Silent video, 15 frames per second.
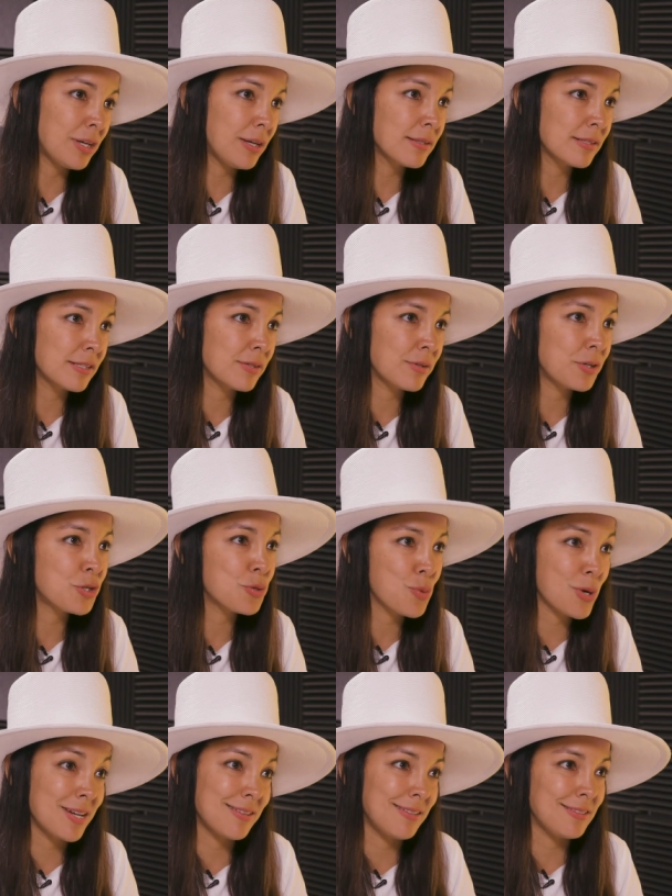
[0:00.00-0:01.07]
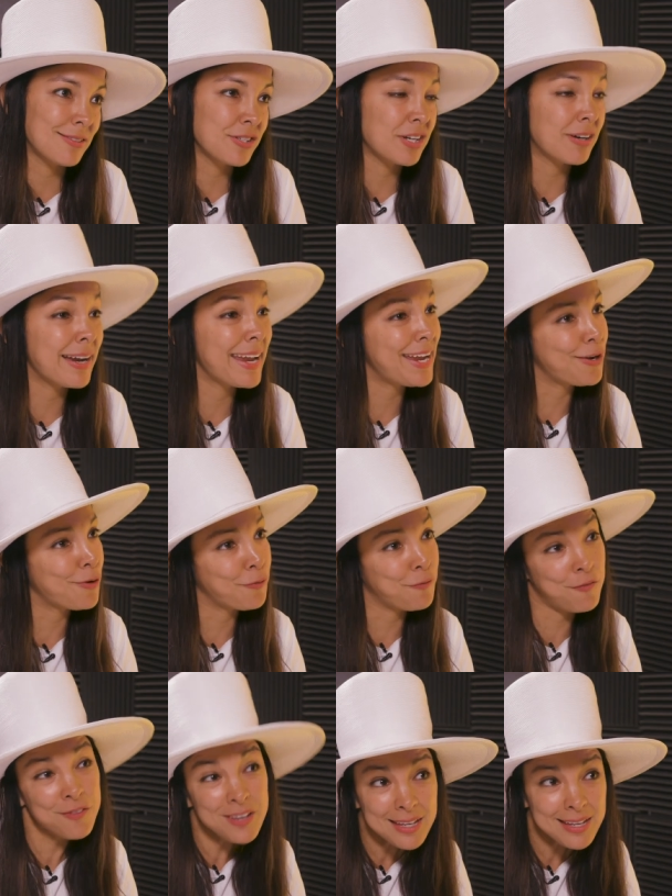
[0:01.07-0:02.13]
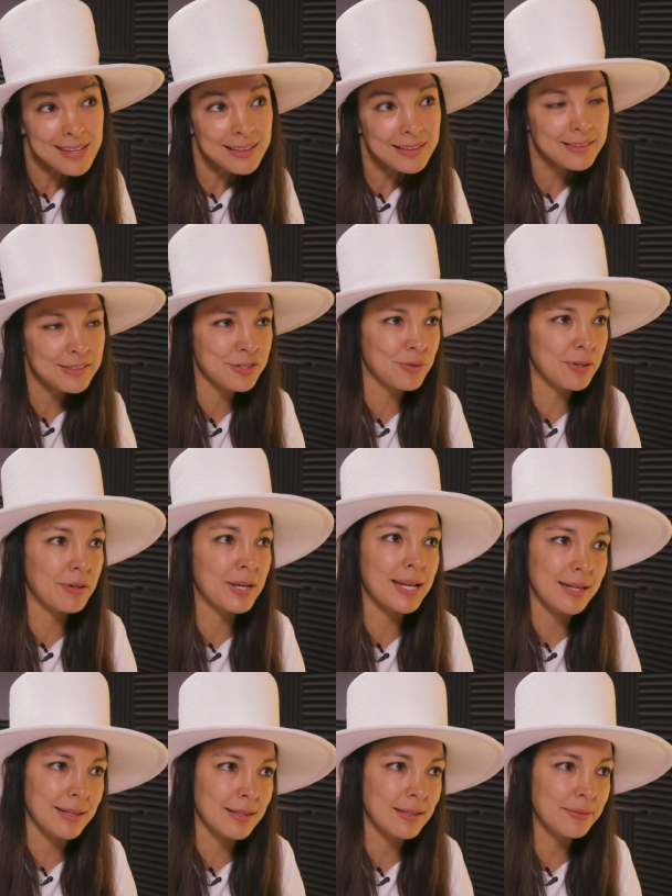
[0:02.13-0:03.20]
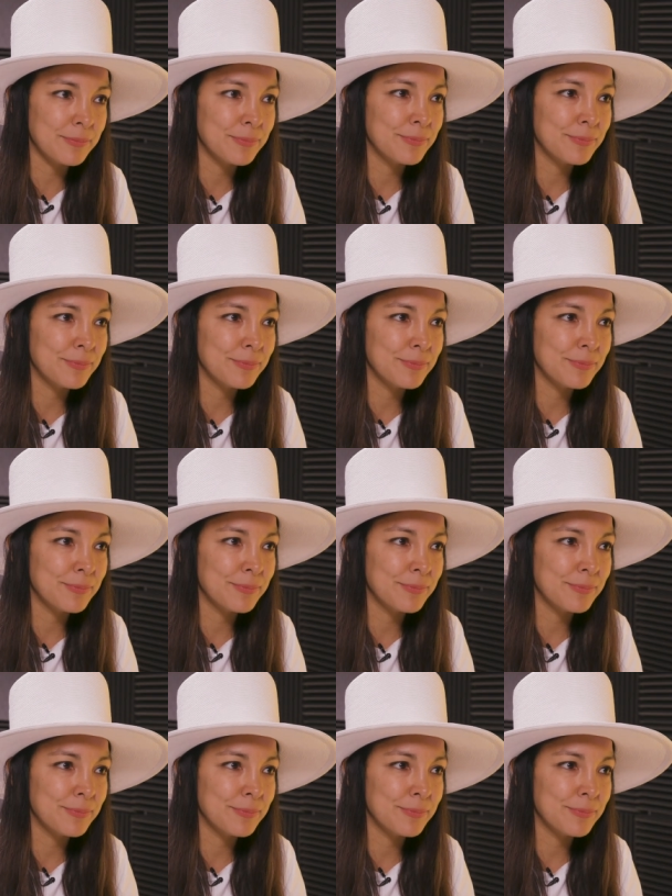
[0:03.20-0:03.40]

cost is around $20, and our AOV is around $80.